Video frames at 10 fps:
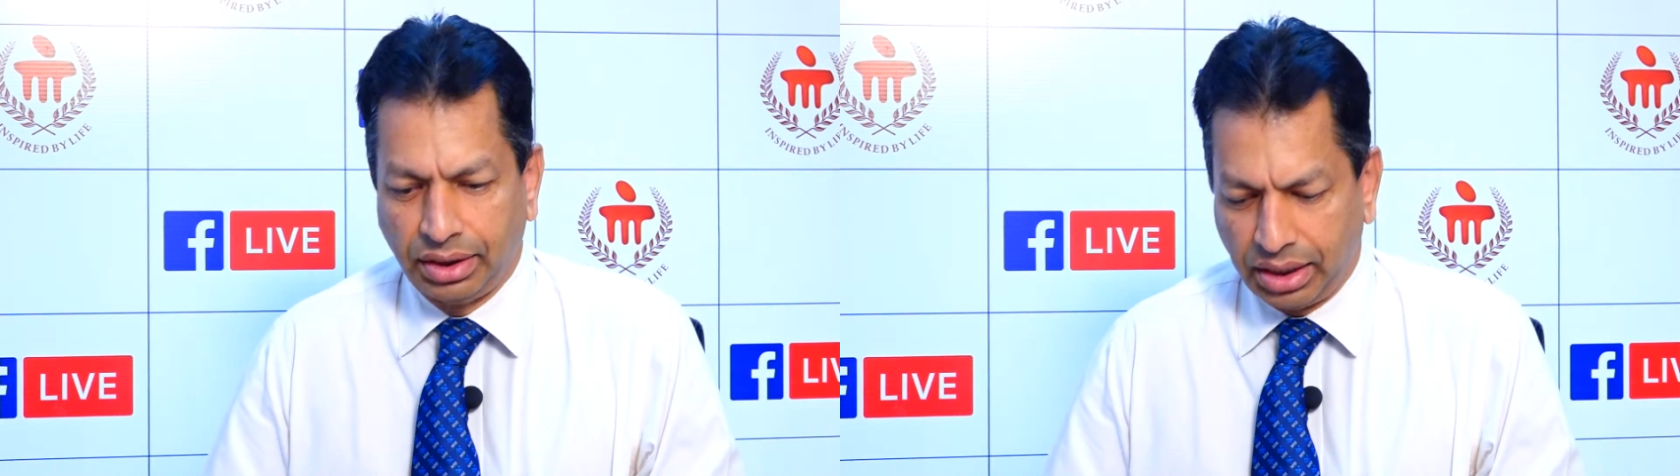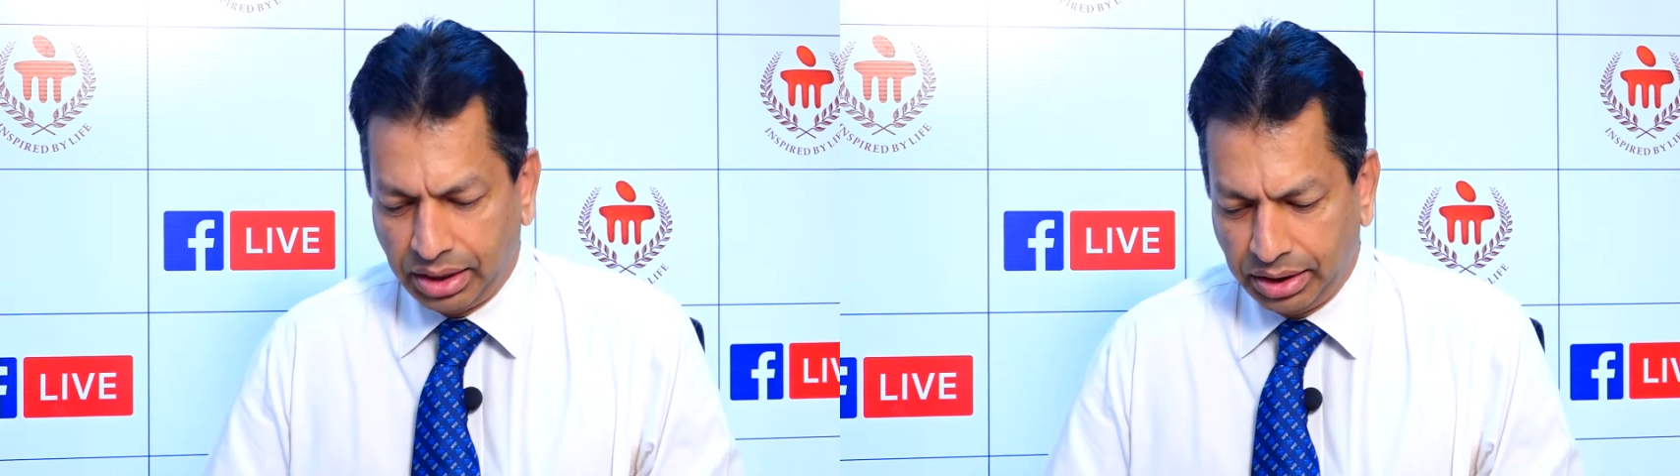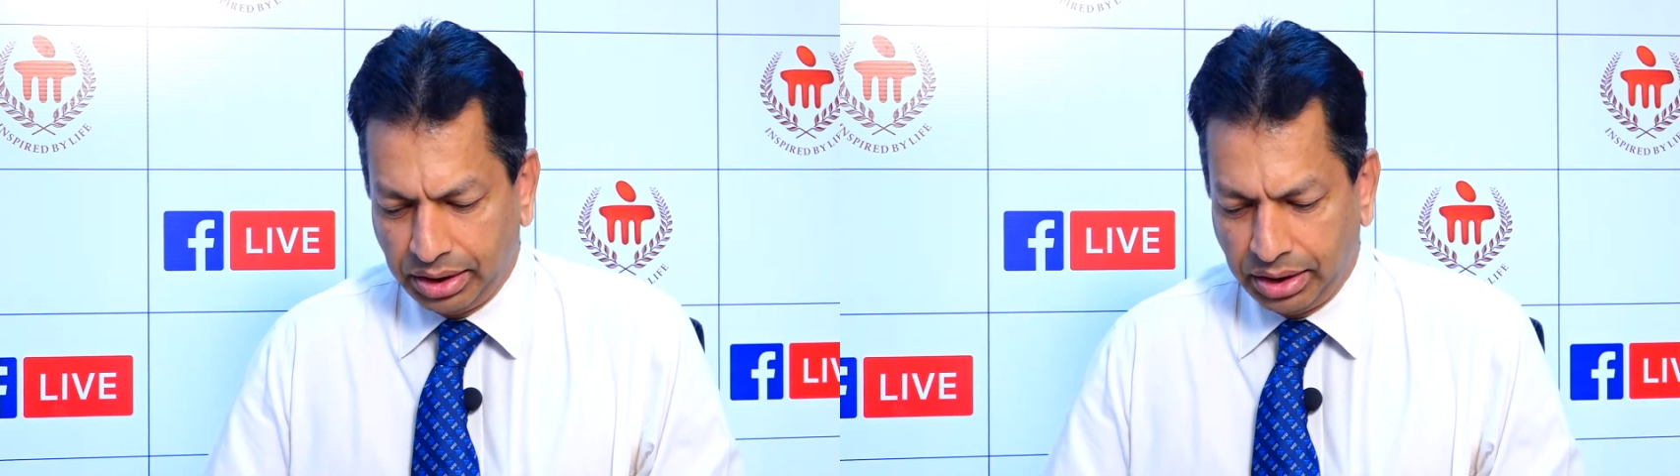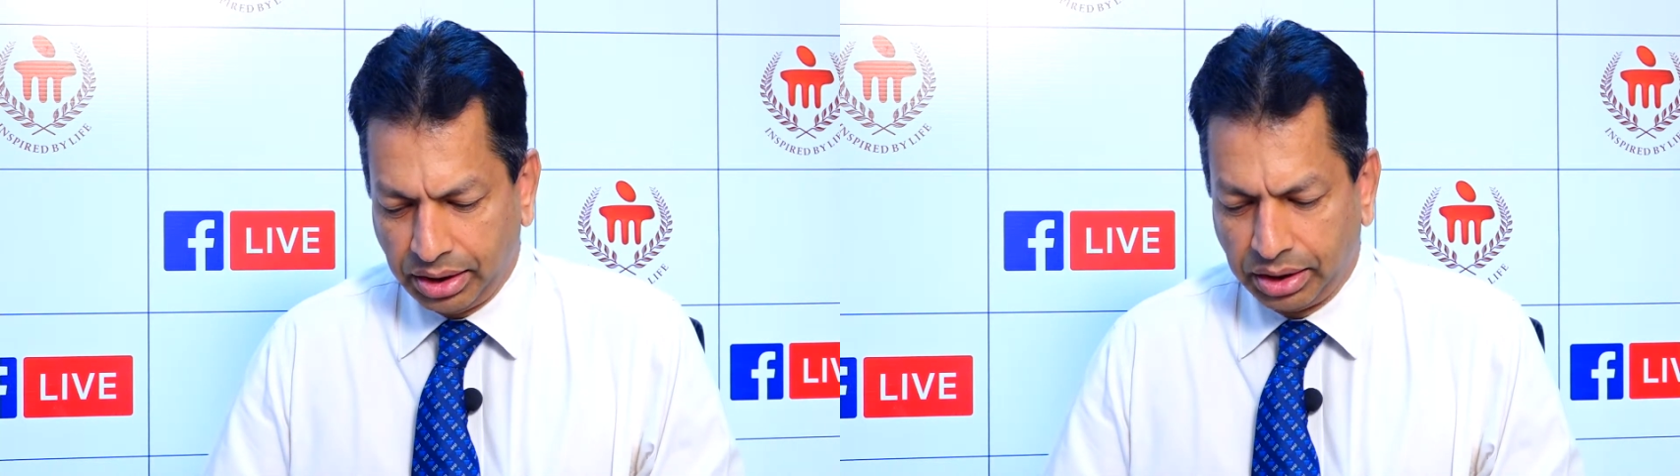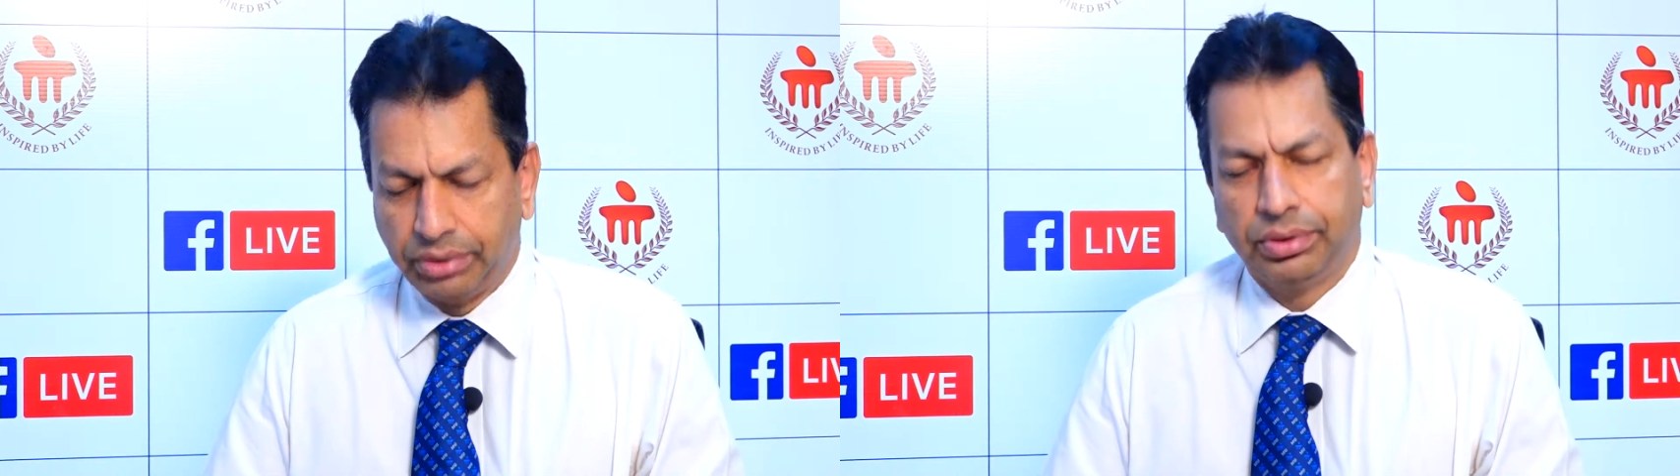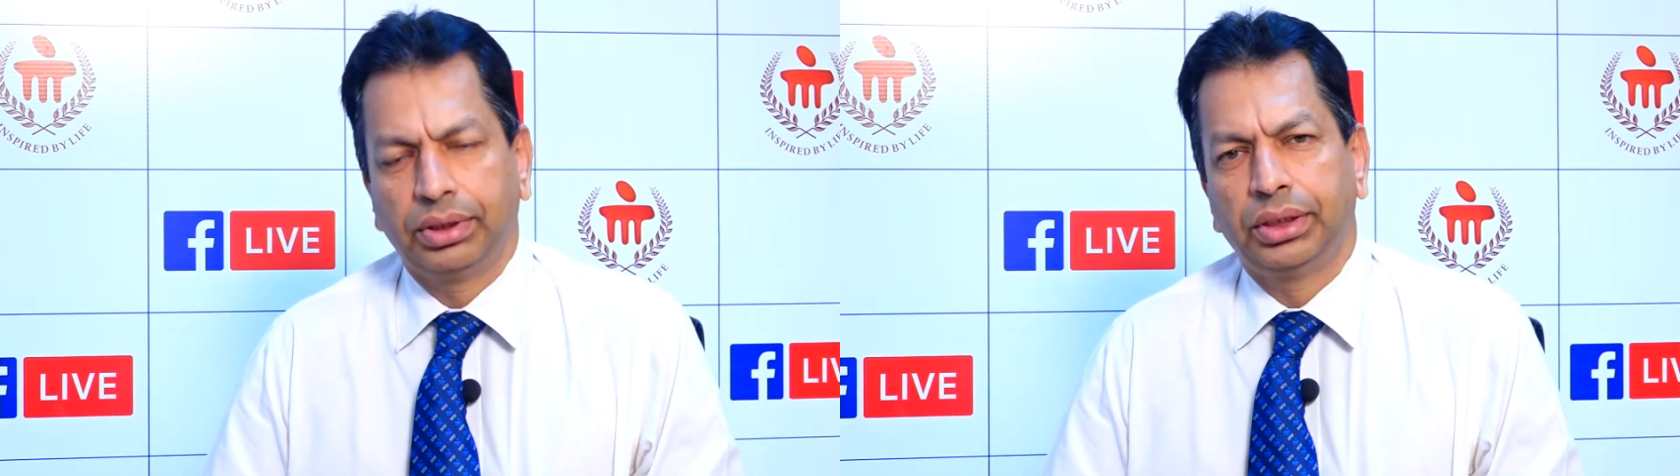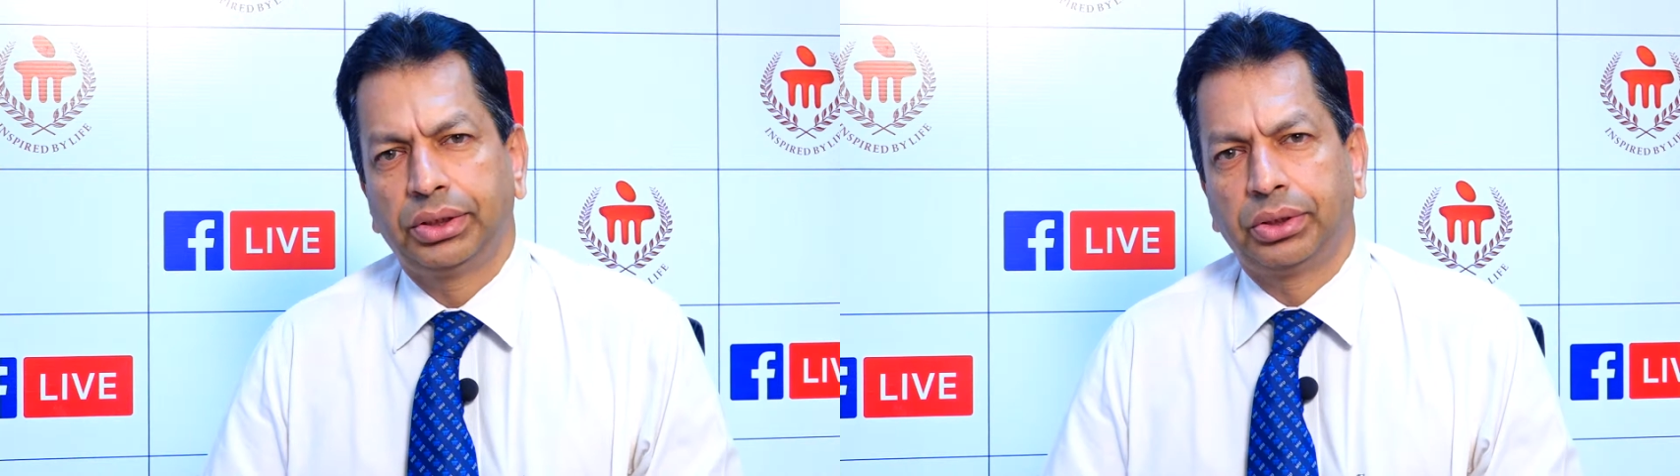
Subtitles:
And the other one is